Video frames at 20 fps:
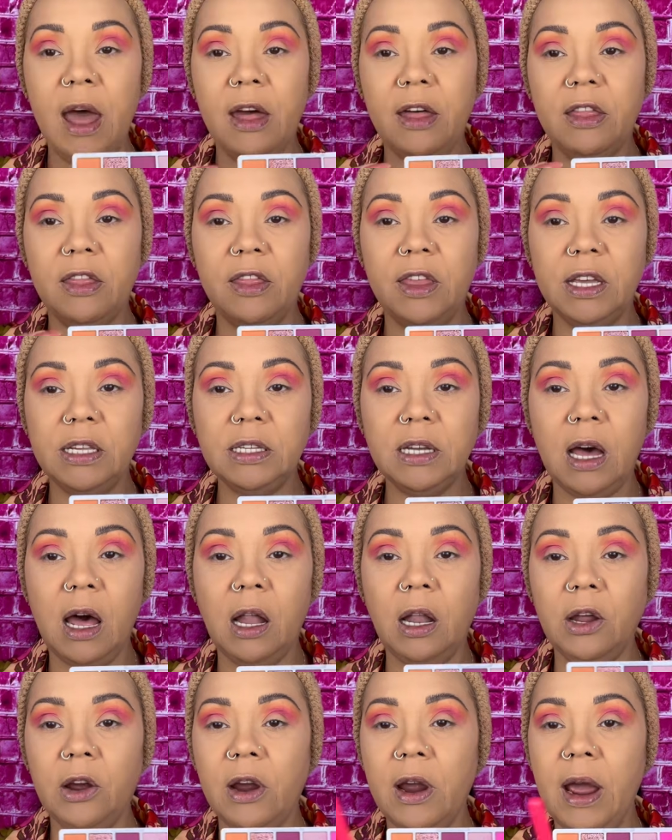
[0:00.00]
this
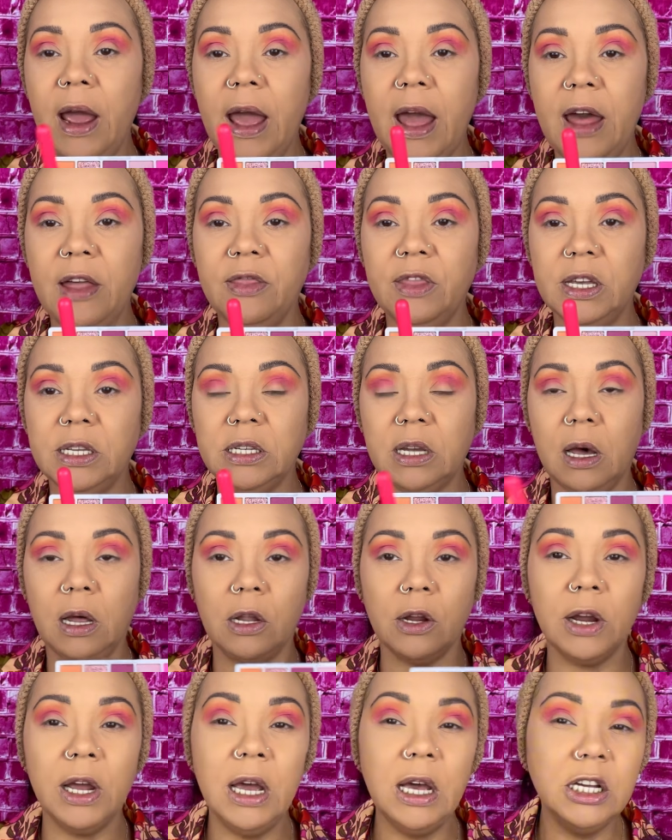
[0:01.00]
color and this color,
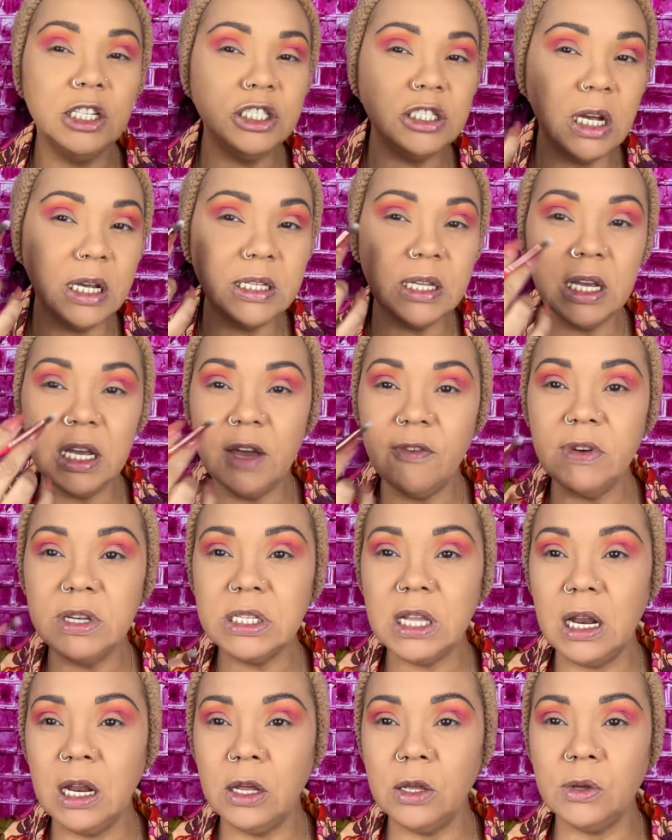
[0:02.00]
just to give us a
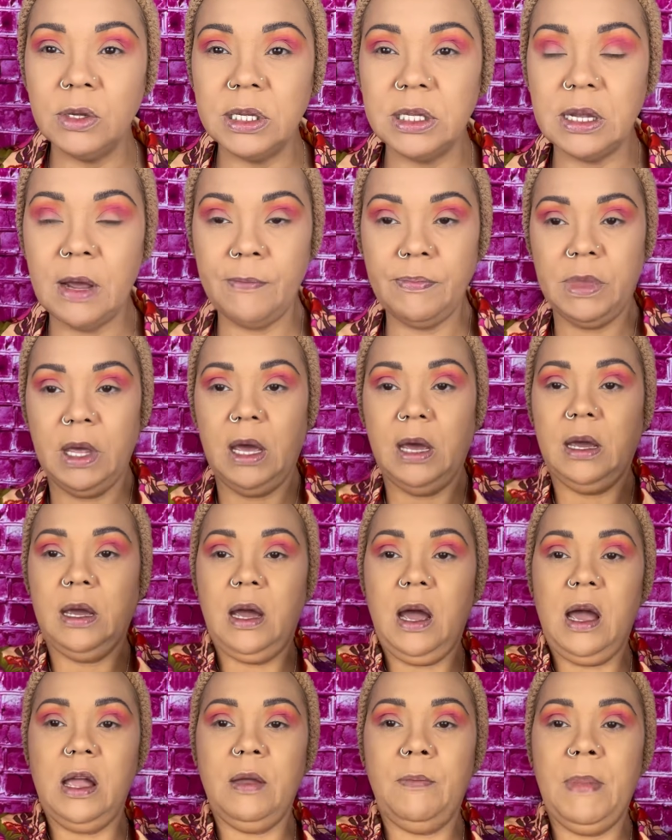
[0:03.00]
little something,
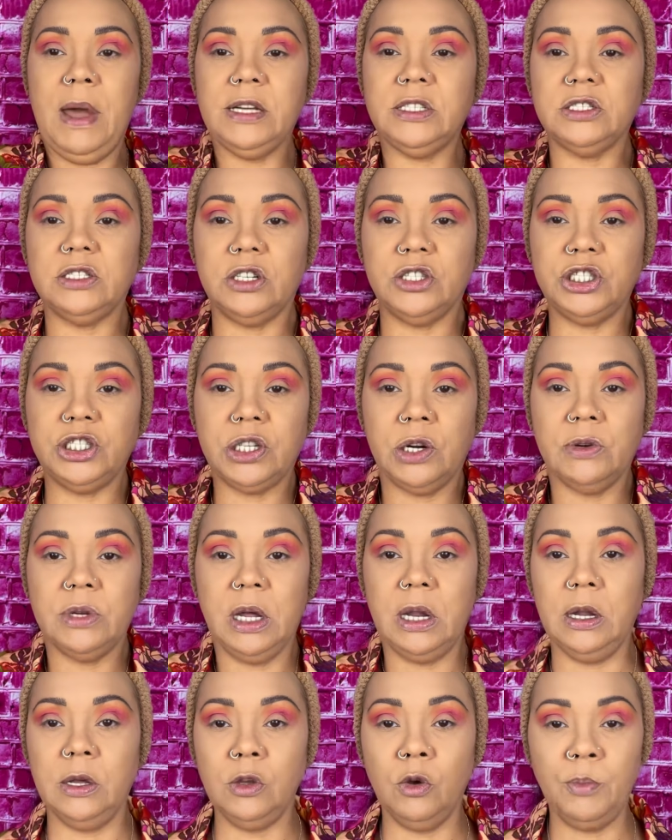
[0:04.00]
kind of matches our shirt a
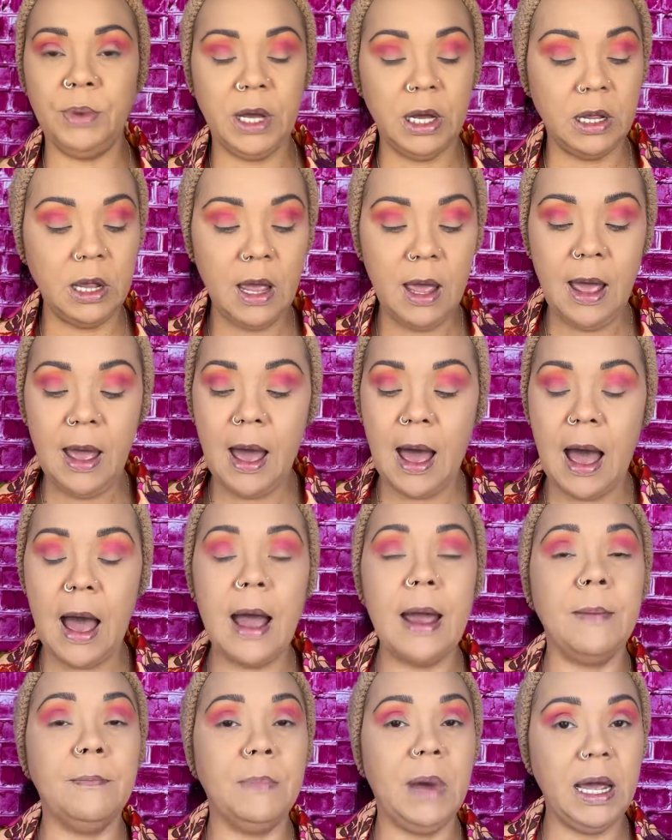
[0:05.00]
little bit. I
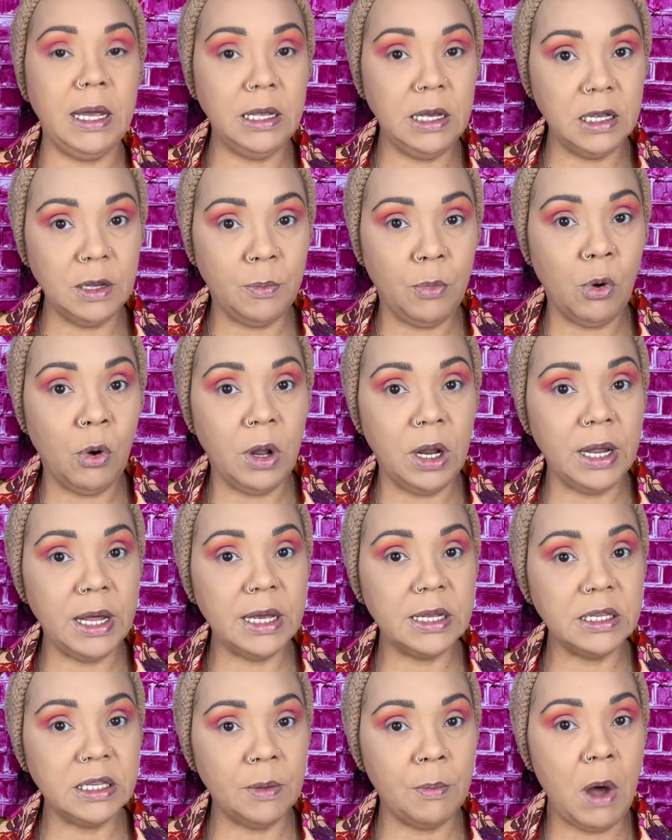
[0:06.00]
might need to pull in
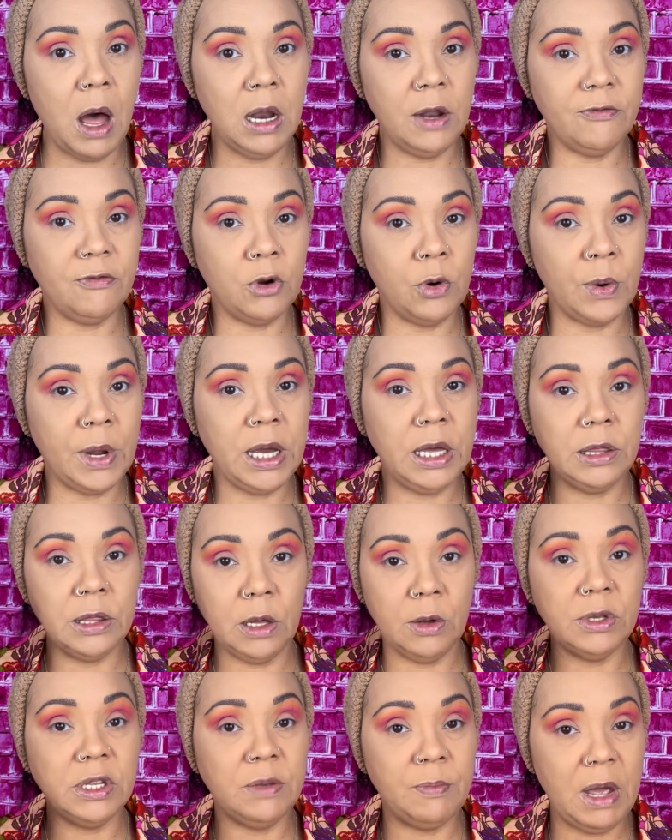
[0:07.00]
some olive green though
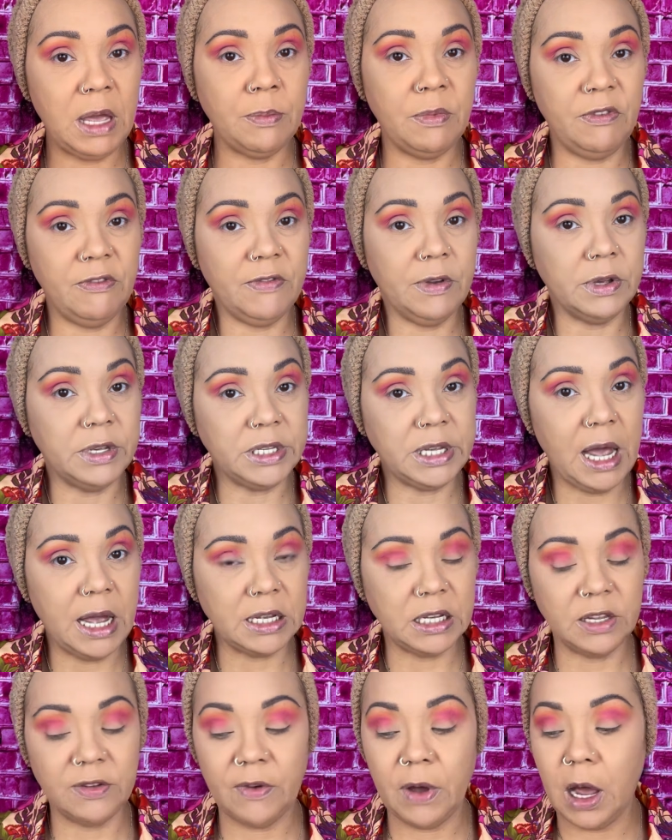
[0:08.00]
to make me feel
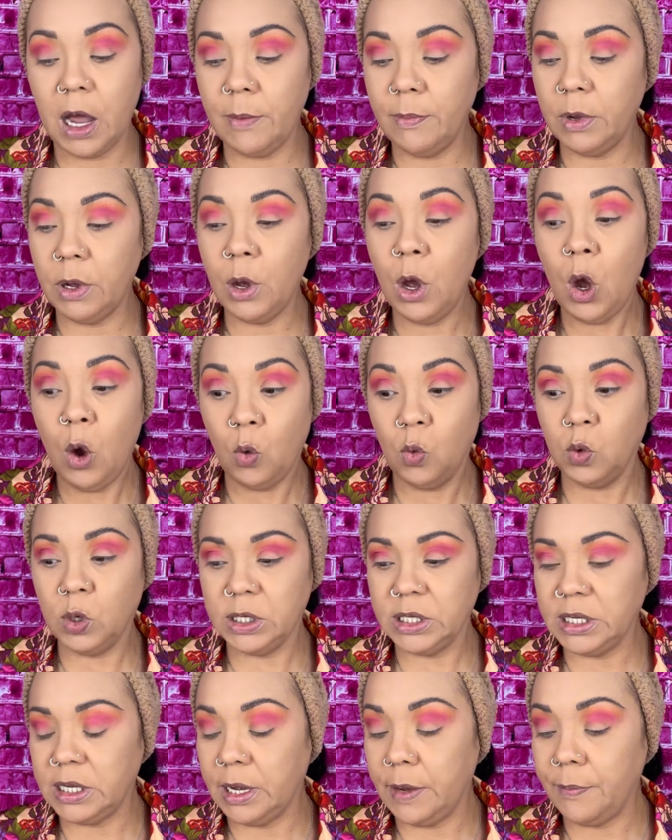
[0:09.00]
satisfied, but we'll see.